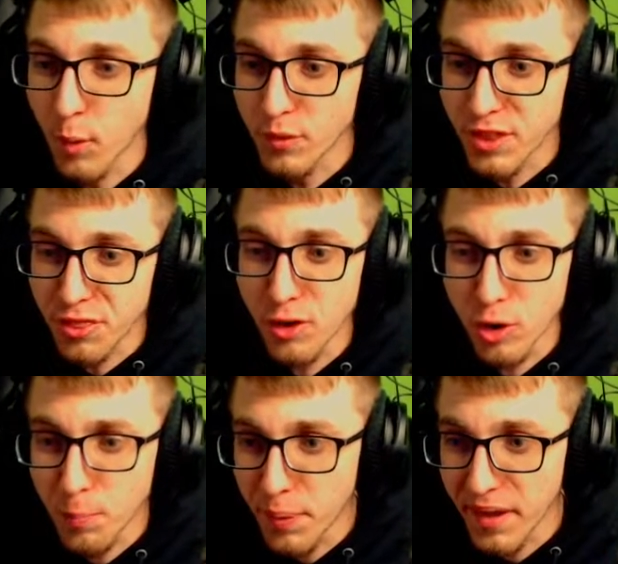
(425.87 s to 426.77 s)
with the
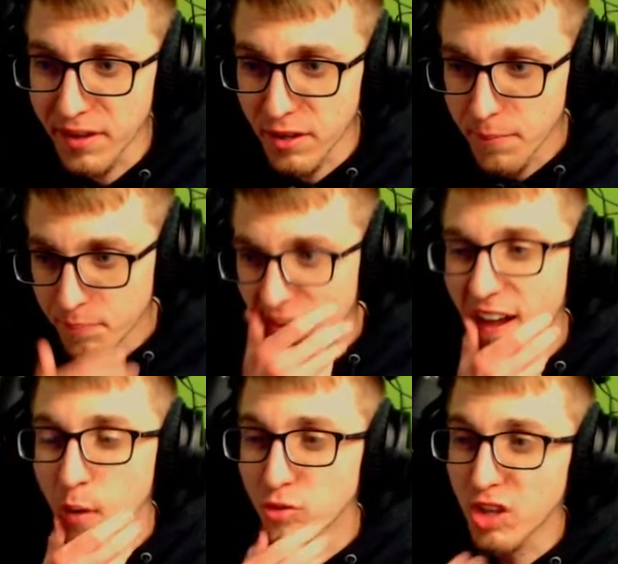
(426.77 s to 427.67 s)
third pick, I
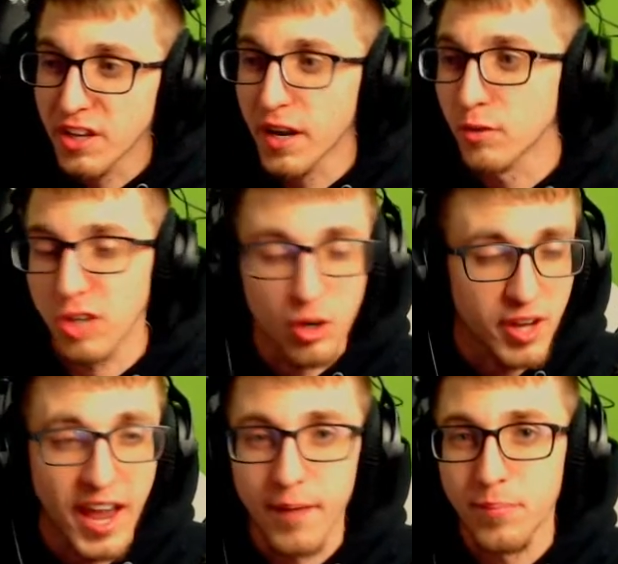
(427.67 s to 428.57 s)
was looking, I was like,
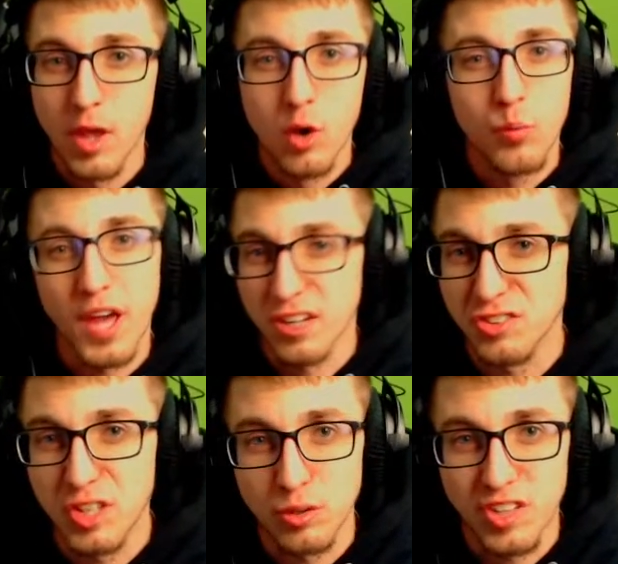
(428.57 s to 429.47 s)
okay, we got a
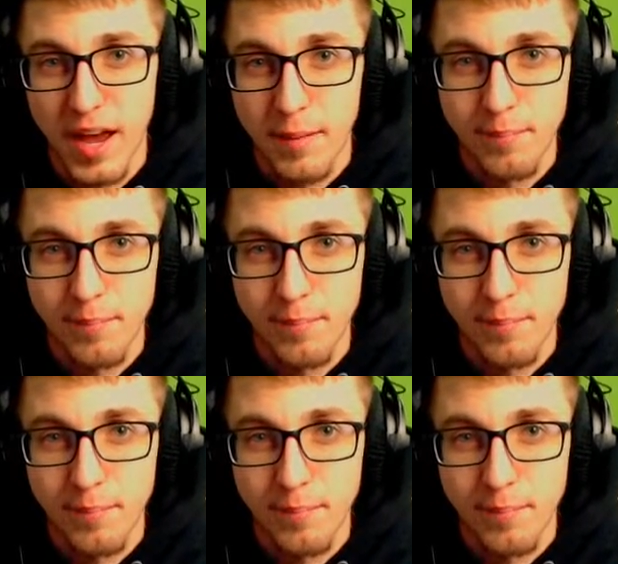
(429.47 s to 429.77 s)
Steel type.